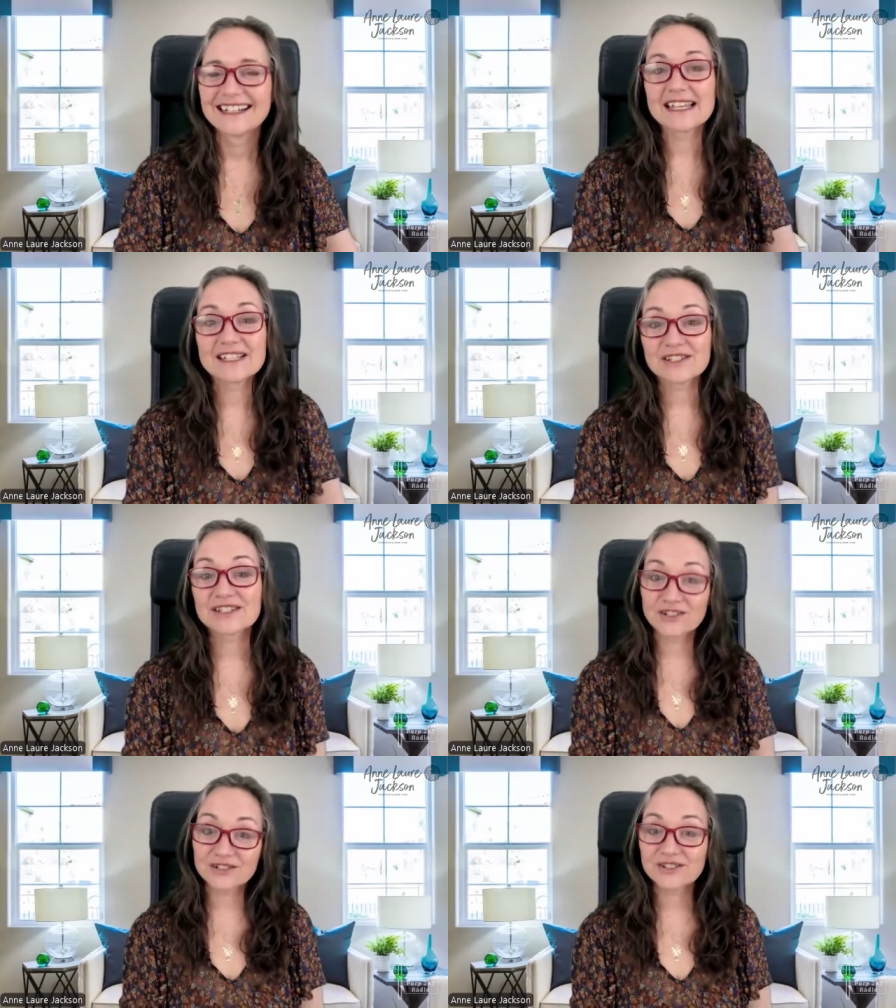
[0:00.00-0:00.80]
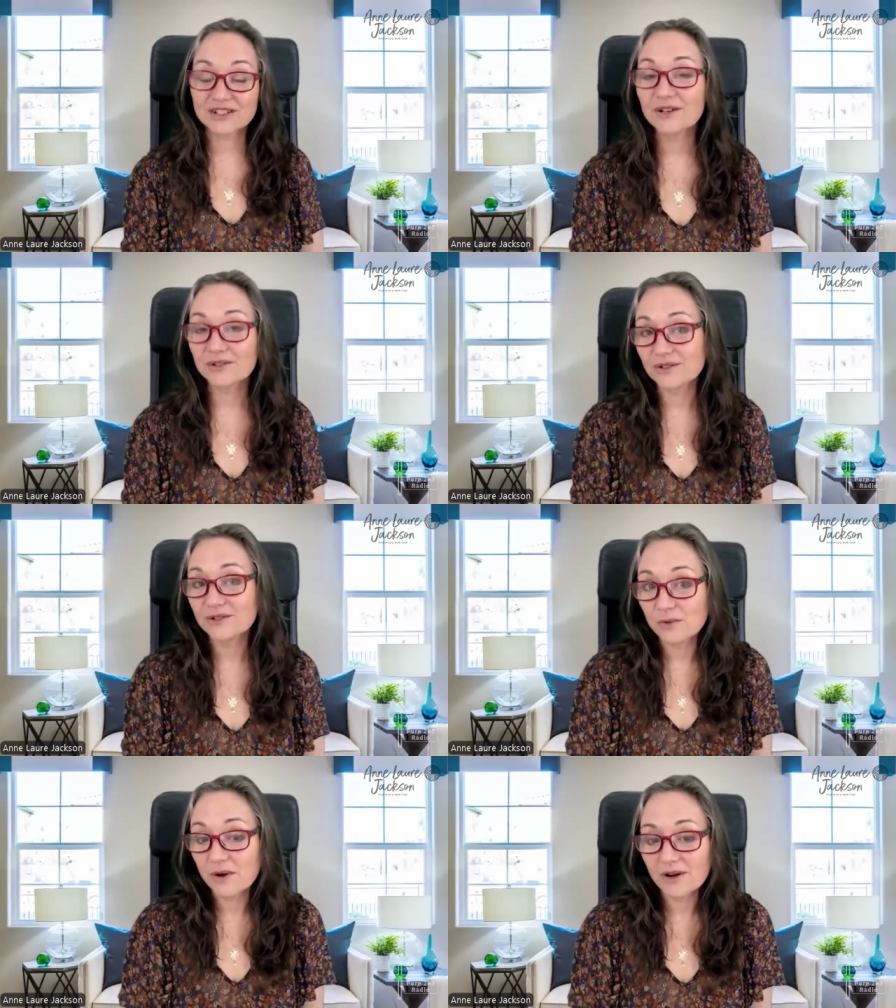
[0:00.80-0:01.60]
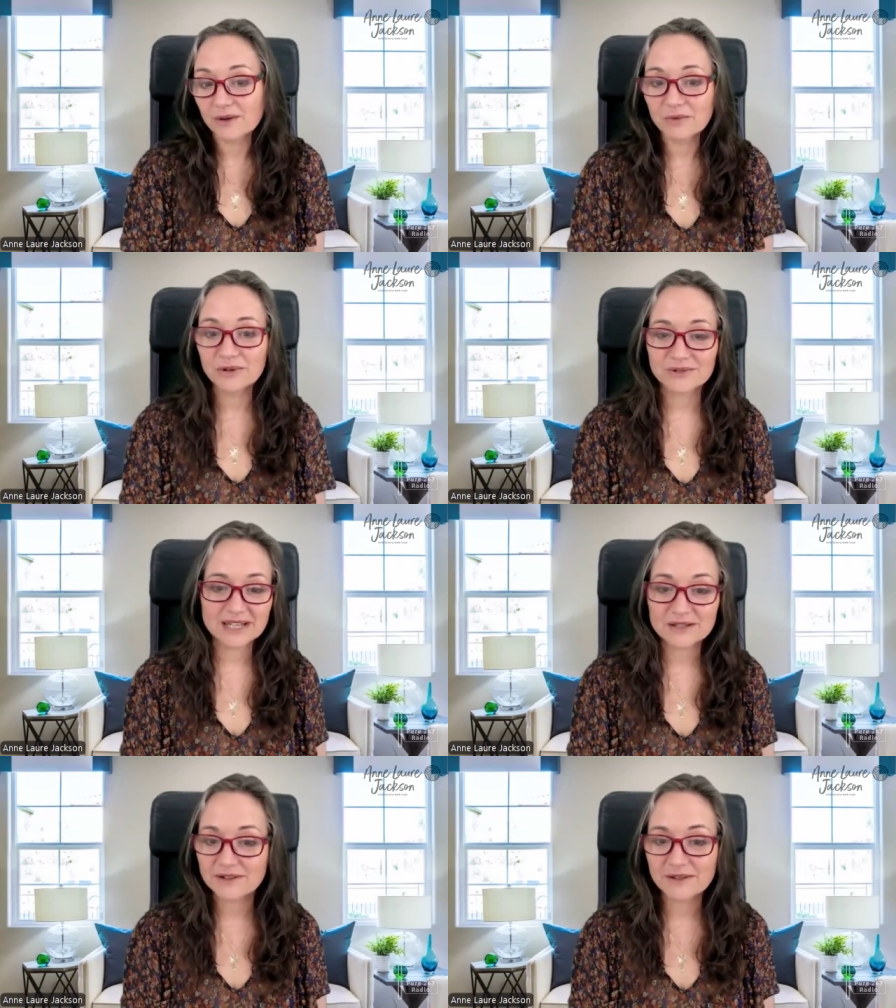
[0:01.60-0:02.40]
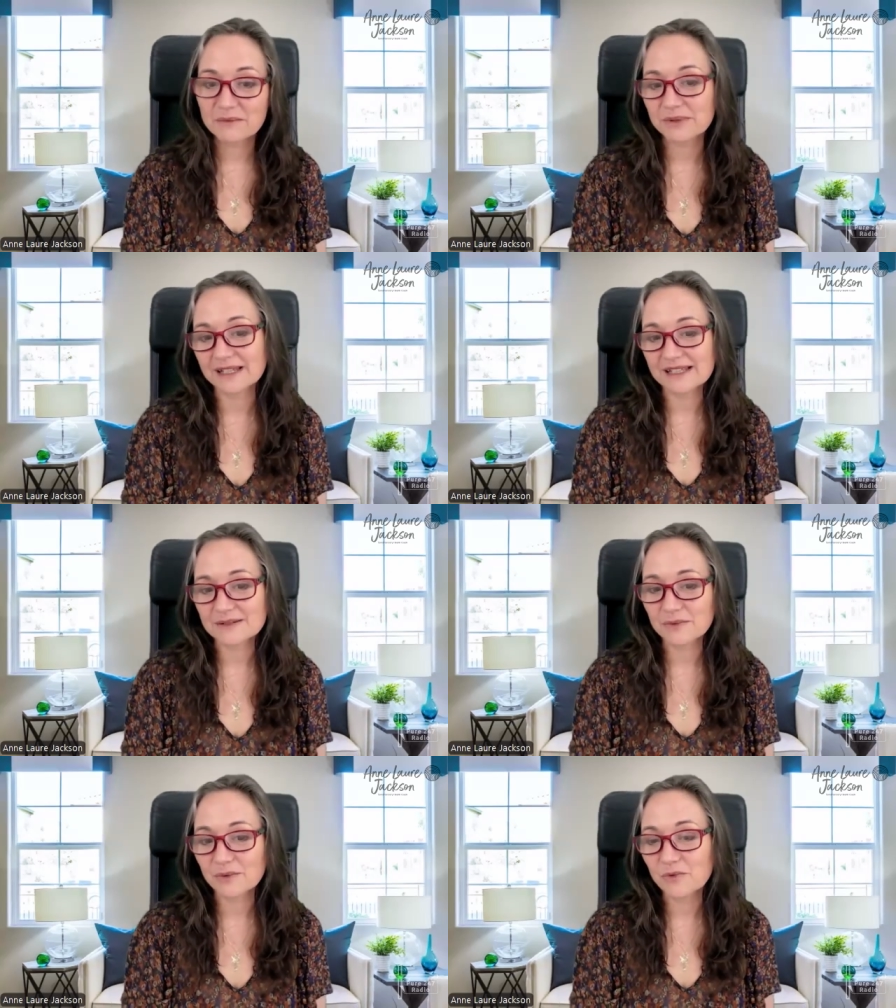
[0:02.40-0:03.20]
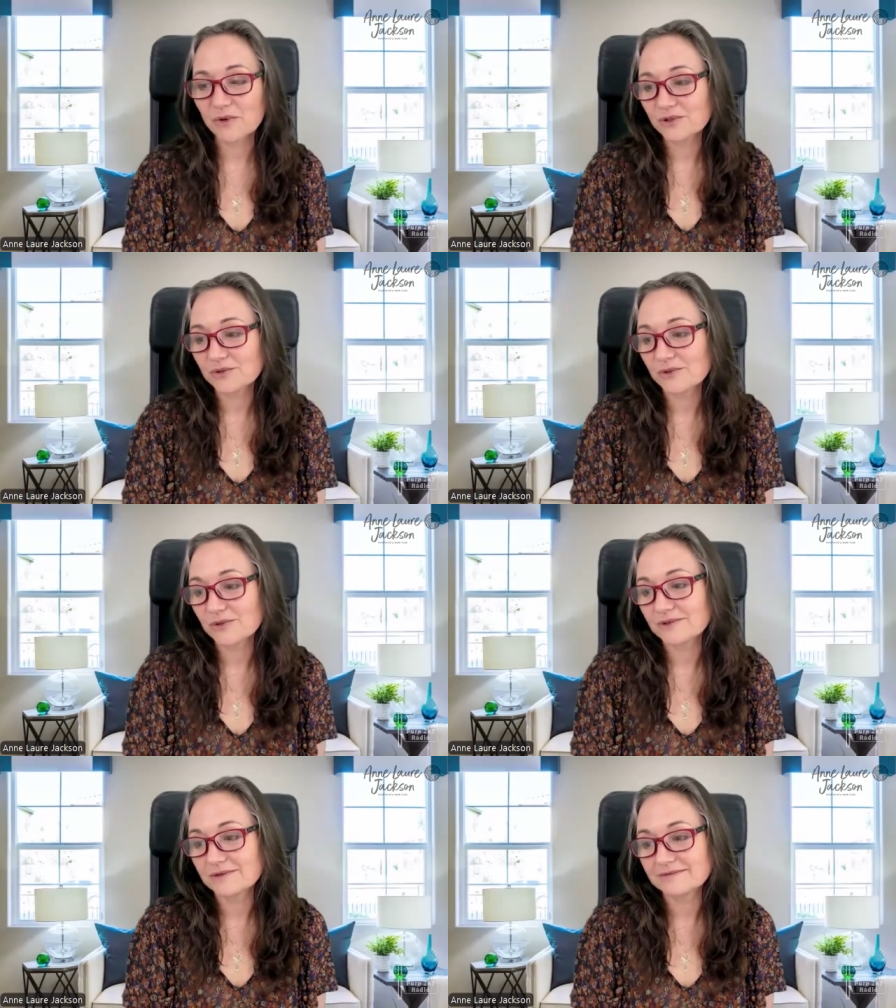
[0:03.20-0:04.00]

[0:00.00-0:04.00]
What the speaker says: It's just good to know who you are, what your sensory thumbprint is, what your